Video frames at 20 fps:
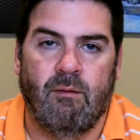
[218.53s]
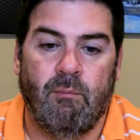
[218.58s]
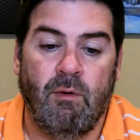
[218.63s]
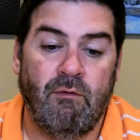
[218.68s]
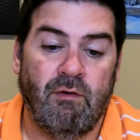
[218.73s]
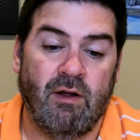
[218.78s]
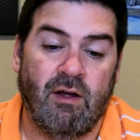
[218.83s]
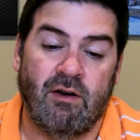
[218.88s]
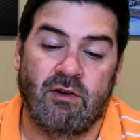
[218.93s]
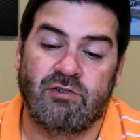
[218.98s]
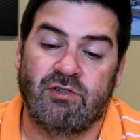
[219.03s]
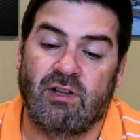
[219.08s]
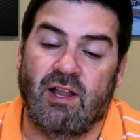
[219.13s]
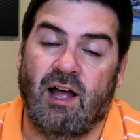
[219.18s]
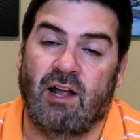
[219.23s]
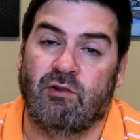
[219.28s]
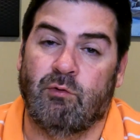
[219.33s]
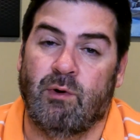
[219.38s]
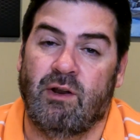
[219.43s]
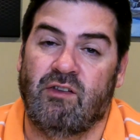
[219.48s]
Moving on to
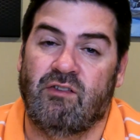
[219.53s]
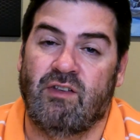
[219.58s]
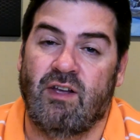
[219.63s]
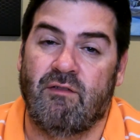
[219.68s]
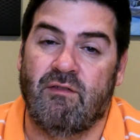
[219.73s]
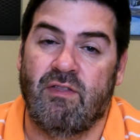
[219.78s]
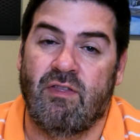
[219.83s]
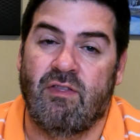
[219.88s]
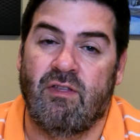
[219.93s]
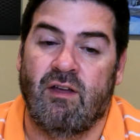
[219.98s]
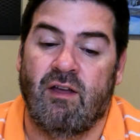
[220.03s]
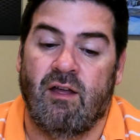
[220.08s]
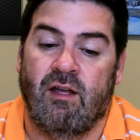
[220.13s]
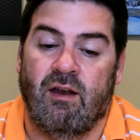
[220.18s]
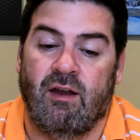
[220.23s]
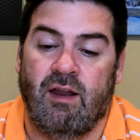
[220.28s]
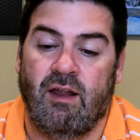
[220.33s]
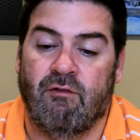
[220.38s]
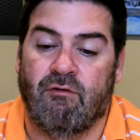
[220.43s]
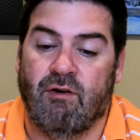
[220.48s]
July 27th,
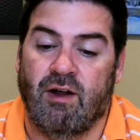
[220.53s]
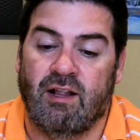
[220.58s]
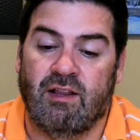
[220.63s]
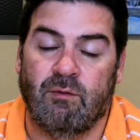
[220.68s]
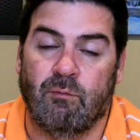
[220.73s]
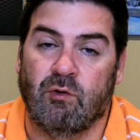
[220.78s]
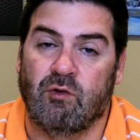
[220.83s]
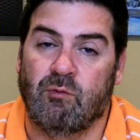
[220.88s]
Nia Franklin